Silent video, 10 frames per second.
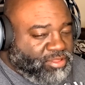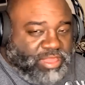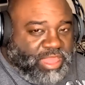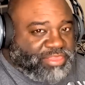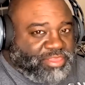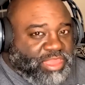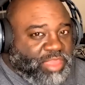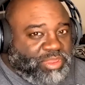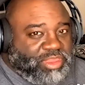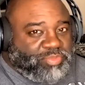I still can't
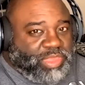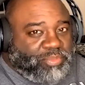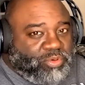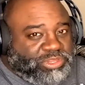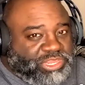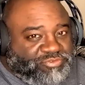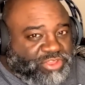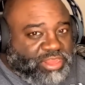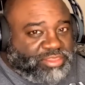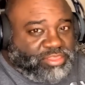believe this man pulled Jennifer
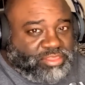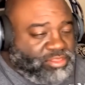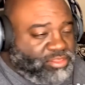Anderson.